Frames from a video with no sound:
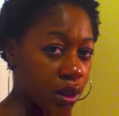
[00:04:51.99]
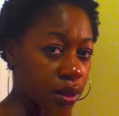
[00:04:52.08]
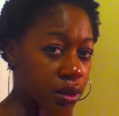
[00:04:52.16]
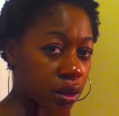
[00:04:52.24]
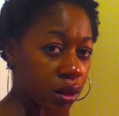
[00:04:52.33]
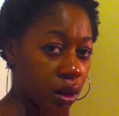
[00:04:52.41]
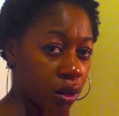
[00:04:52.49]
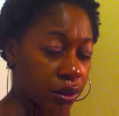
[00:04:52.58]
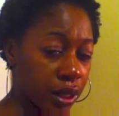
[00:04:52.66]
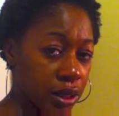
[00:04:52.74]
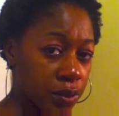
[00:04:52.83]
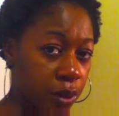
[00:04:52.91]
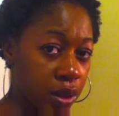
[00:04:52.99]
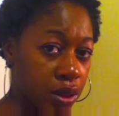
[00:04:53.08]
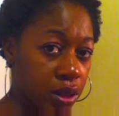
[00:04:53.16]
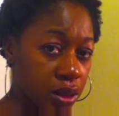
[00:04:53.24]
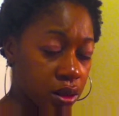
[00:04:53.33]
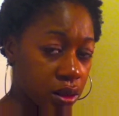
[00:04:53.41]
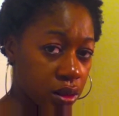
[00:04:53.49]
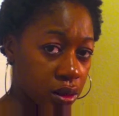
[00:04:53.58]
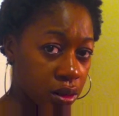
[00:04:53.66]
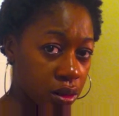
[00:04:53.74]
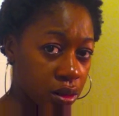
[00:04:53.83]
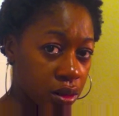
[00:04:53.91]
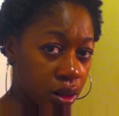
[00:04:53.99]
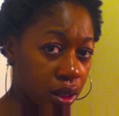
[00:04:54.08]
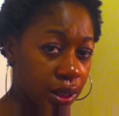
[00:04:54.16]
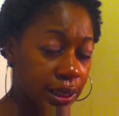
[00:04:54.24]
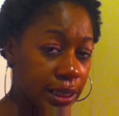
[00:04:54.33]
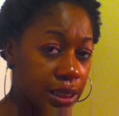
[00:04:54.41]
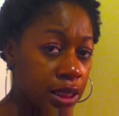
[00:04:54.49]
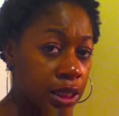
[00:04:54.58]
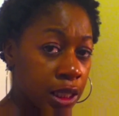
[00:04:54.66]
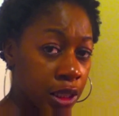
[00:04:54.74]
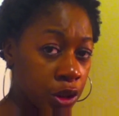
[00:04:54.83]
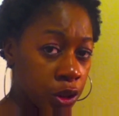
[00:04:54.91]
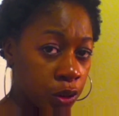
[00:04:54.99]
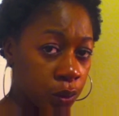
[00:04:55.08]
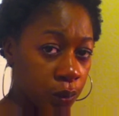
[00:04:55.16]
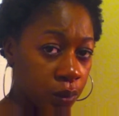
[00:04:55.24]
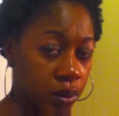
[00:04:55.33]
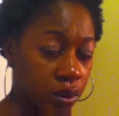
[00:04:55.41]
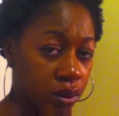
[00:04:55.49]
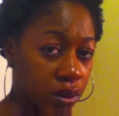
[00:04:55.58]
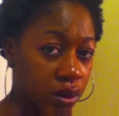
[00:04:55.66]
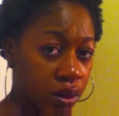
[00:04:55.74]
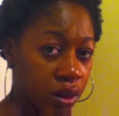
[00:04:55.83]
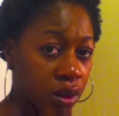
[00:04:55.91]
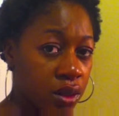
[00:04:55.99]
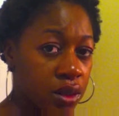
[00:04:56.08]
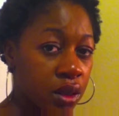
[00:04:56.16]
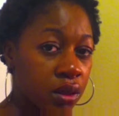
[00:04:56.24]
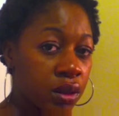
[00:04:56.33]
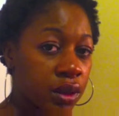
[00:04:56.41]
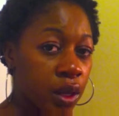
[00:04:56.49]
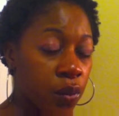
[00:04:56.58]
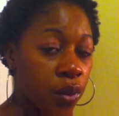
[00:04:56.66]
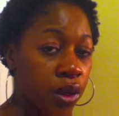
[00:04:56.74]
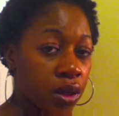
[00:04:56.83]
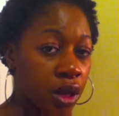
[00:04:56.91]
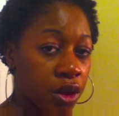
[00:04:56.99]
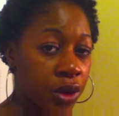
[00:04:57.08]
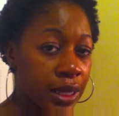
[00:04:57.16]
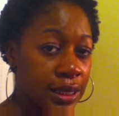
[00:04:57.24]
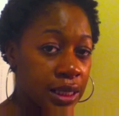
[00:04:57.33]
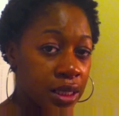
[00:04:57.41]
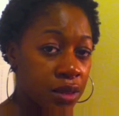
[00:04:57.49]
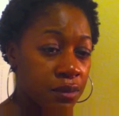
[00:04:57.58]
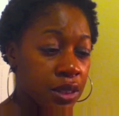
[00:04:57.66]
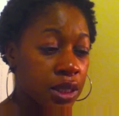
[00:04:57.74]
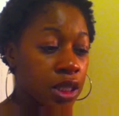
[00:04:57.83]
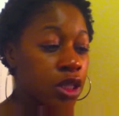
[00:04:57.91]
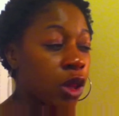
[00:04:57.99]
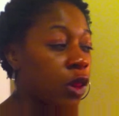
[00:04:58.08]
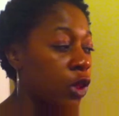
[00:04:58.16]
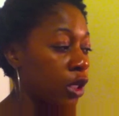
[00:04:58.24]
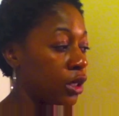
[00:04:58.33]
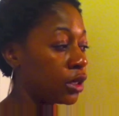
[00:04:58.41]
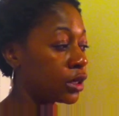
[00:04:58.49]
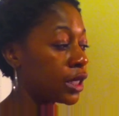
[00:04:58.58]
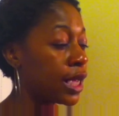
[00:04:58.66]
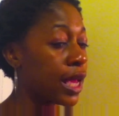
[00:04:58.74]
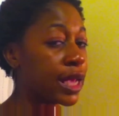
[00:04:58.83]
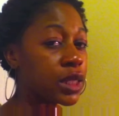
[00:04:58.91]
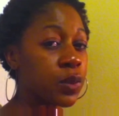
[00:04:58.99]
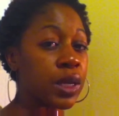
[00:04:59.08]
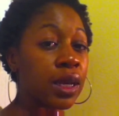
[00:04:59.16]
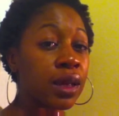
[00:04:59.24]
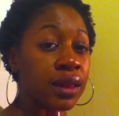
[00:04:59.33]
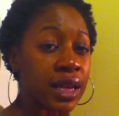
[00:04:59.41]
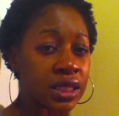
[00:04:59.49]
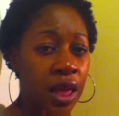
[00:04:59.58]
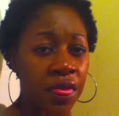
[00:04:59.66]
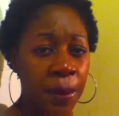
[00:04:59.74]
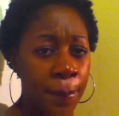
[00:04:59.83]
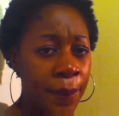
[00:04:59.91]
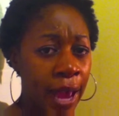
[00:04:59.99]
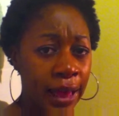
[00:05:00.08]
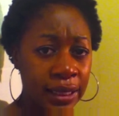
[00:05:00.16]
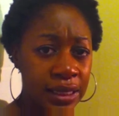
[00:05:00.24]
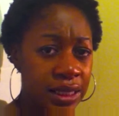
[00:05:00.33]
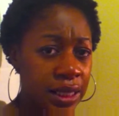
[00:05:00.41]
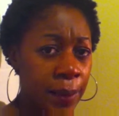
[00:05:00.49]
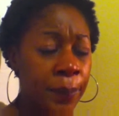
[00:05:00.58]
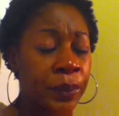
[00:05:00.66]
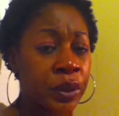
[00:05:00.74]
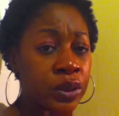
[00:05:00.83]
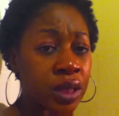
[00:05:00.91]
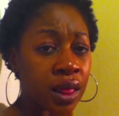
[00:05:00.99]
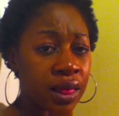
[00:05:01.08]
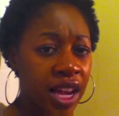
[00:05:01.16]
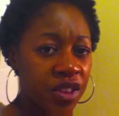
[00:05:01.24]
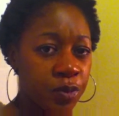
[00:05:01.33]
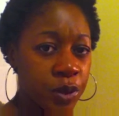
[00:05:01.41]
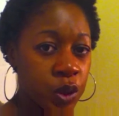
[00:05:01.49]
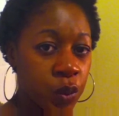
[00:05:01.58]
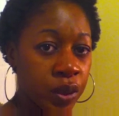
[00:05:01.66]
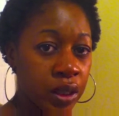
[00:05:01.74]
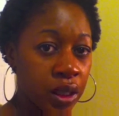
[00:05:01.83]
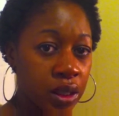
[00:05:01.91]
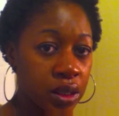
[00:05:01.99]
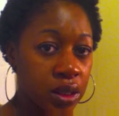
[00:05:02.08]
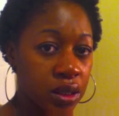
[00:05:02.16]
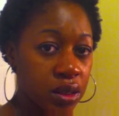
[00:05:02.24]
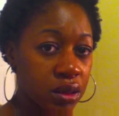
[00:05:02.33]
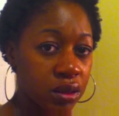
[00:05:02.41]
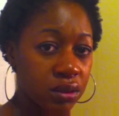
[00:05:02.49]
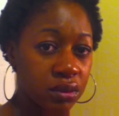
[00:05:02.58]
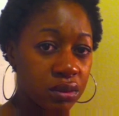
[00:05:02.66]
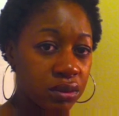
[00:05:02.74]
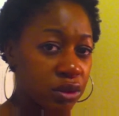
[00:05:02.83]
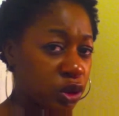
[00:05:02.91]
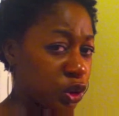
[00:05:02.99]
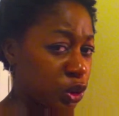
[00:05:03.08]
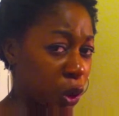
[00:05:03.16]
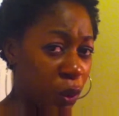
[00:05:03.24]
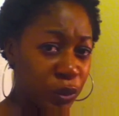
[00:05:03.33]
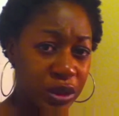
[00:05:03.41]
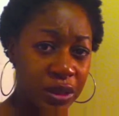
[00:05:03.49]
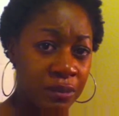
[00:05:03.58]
As long as brothers and sisters continue to look at one another as enemies, as long as we neglect the balance that builds life between us, Don't